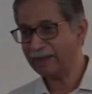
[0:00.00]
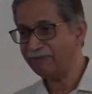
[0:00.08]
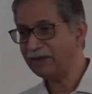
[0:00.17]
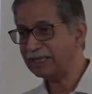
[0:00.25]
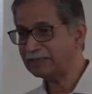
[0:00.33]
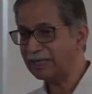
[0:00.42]

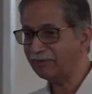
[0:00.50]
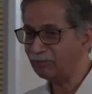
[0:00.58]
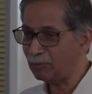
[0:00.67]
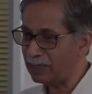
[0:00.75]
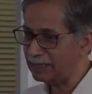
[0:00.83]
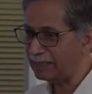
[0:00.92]
Fx,
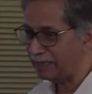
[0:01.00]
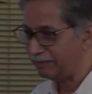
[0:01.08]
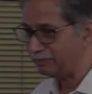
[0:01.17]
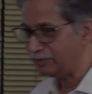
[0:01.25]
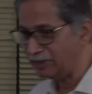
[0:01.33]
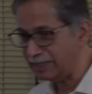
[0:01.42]
Fy,
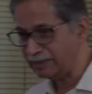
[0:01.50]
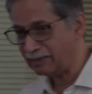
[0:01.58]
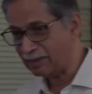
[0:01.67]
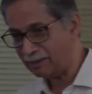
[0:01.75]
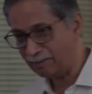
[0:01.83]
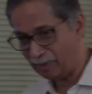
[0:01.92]
Fz
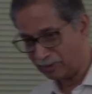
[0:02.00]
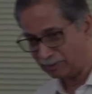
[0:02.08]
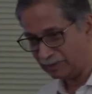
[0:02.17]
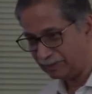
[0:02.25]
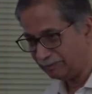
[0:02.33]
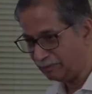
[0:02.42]
are
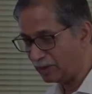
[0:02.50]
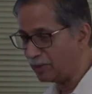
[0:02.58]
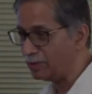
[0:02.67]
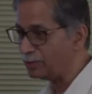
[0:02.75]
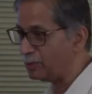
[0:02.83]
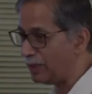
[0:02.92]
possible
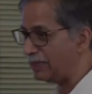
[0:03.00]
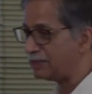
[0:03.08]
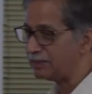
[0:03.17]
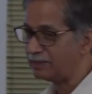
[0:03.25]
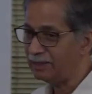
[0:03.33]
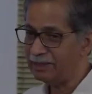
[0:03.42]
because we
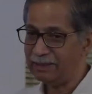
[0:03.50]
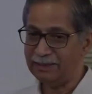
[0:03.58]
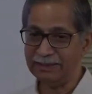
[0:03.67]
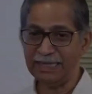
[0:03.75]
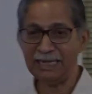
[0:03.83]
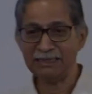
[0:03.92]
arrest
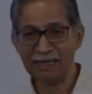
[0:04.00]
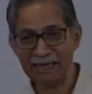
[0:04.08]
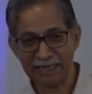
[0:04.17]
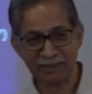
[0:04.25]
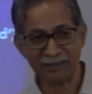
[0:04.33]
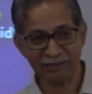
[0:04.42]
delta
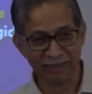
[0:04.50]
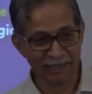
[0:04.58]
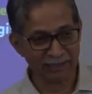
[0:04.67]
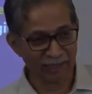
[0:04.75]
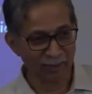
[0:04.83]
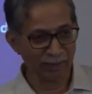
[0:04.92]
x,
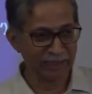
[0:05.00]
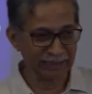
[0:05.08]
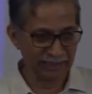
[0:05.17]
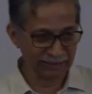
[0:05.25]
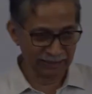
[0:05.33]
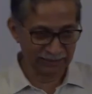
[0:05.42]
delta y,
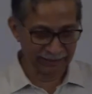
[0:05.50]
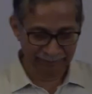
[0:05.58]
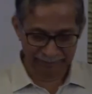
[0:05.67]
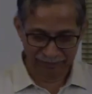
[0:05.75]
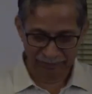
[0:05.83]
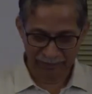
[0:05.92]
delta z.
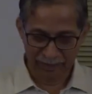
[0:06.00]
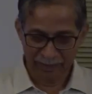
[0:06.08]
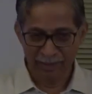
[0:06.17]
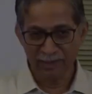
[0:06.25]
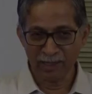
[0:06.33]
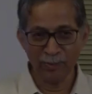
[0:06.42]

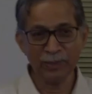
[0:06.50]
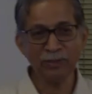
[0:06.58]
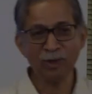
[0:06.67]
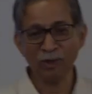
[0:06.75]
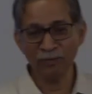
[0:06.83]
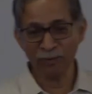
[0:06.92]
Now we'll
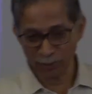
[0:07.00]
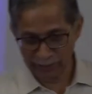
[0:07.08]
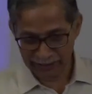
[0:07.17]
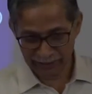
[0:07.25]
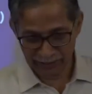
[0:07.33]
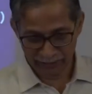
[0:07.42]
talk of
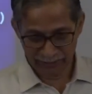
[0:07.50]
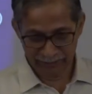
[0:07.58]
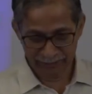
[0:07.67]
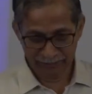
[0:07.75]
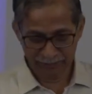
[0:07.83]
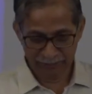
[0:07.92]

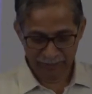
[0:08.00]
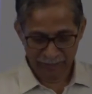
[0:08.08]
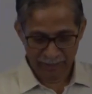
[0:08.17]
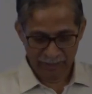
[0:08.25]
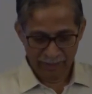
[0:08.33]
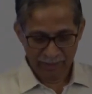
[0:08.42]
rotations.
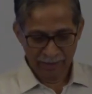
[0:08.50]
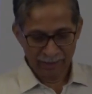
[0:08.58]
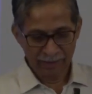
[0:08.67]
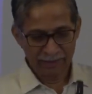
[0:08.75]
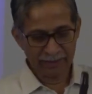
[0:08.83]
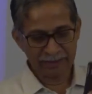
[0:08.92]

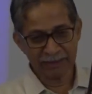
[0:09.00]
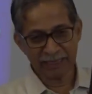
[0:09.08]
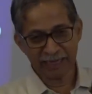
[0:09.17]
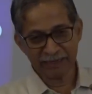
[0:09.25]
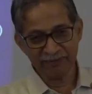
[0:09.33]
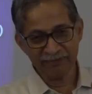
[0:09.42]
This is
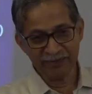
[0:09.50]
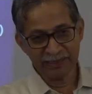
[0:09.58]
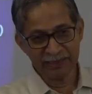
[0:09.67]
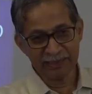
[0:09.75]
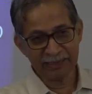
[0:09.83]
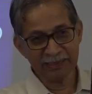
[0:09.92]
like a
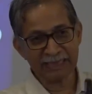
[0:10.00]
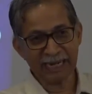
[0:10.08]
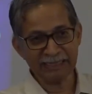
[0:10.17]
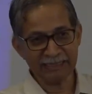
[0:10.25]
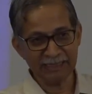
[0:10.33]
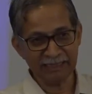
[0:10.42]
vertical
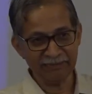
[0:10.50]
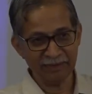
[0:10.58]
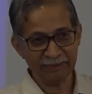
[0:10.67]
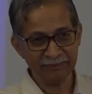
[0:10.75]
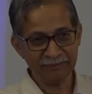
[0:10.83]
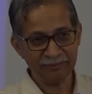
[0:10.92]

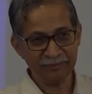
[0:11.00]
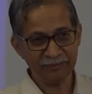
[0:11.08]
cantilever.